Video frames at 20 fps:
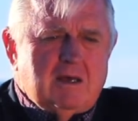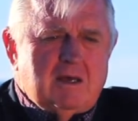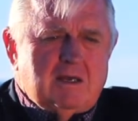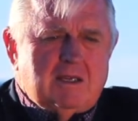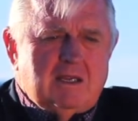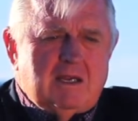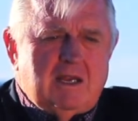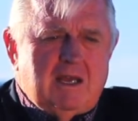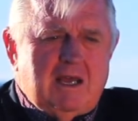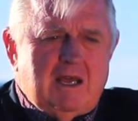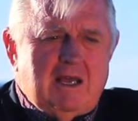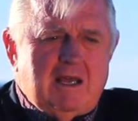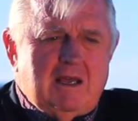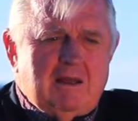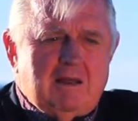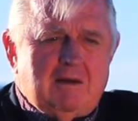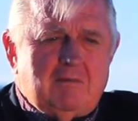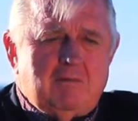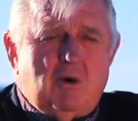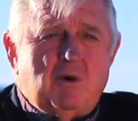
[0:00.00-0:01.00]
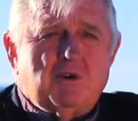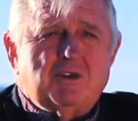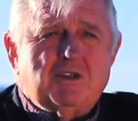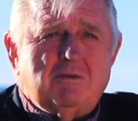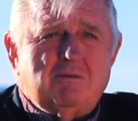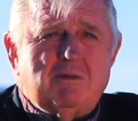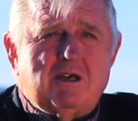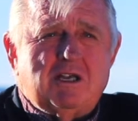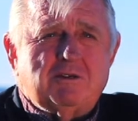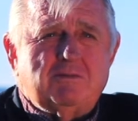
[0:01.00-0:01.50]
Today, most of
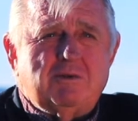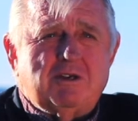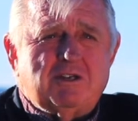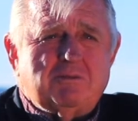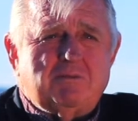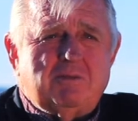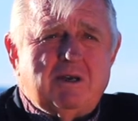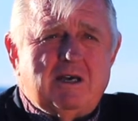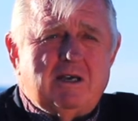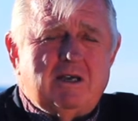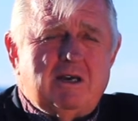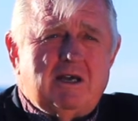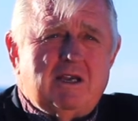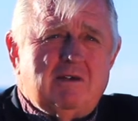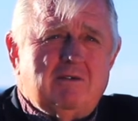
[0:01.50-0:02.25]
the money that's been spent on